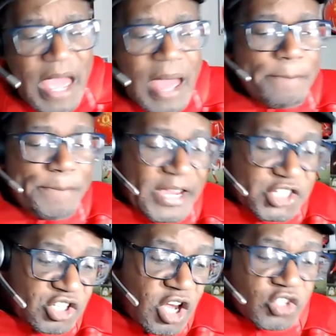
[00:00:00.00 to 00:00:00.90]
and
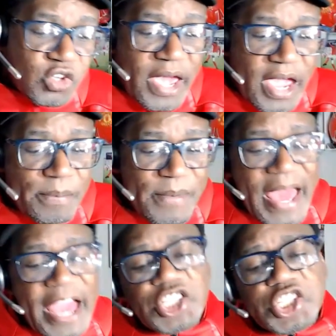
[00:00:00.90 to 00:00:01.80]
passion to help
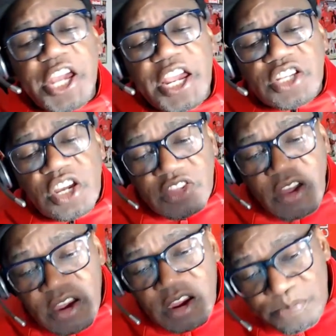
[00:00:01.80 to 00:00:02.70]
and change the